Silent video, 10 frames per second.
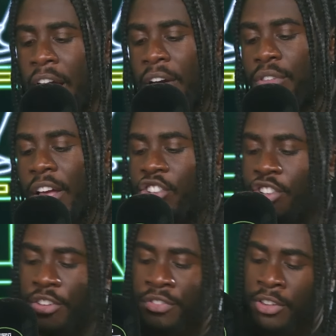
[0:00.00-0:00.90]
have like
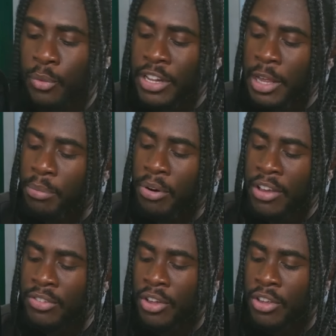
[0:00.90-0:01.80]
shifted the way they
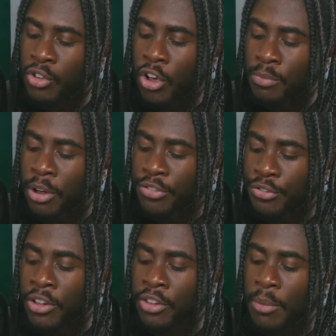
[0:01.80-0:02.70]
press. So there's not as much
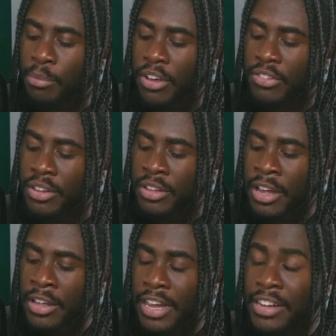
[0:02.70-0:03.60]
frontline pressing.
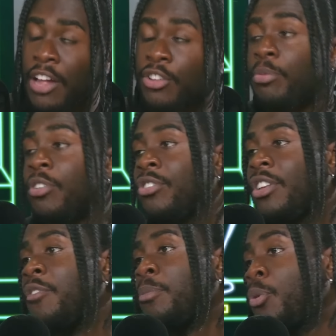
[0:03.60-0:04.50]
Yeah. They allow the opposition to
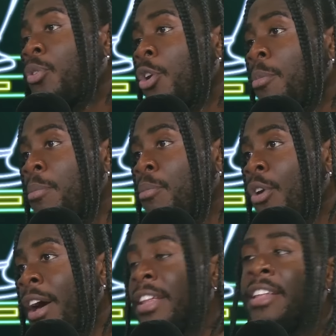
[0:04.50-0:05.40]
have the ball a little bit
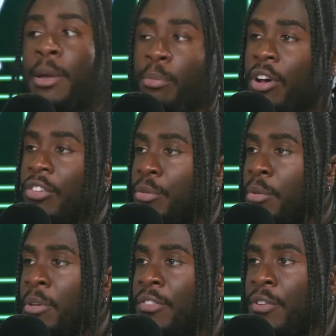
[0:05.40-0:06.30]
more and then they press from
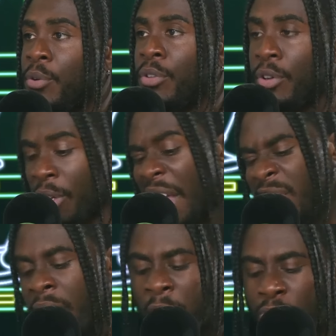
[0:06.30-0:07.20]
the midfield.
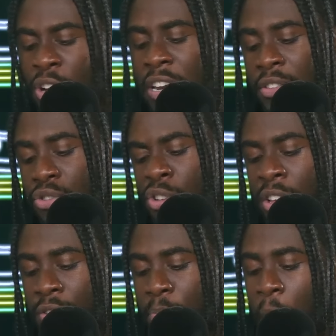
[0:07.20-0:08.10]
Like really and truly,
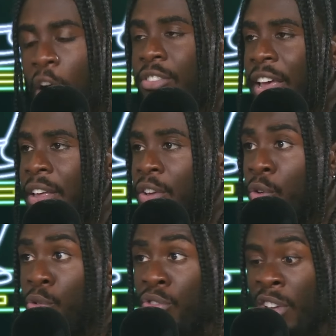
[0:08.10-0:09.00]
it's Partey
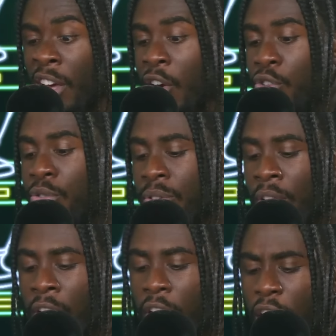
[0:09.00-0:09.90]
who's
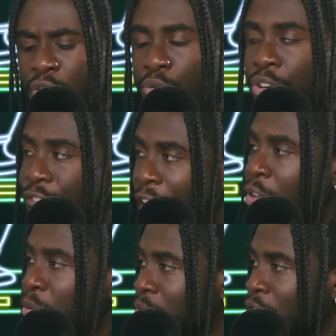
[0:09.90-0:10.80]
kind of
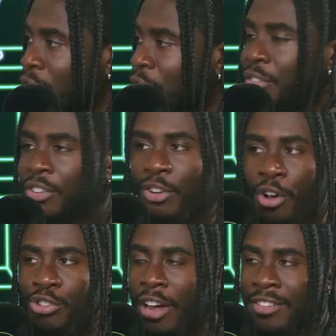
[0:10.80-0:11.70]
refound himself. Obviously, he's a
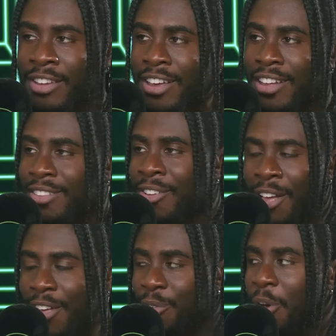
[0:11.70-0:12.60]
contract year and
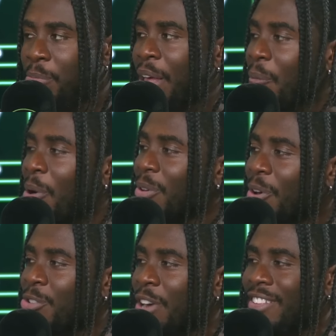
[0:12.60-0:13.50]
he's always playing well in a
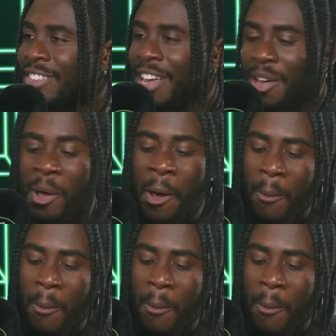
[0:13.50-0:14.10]
contract year.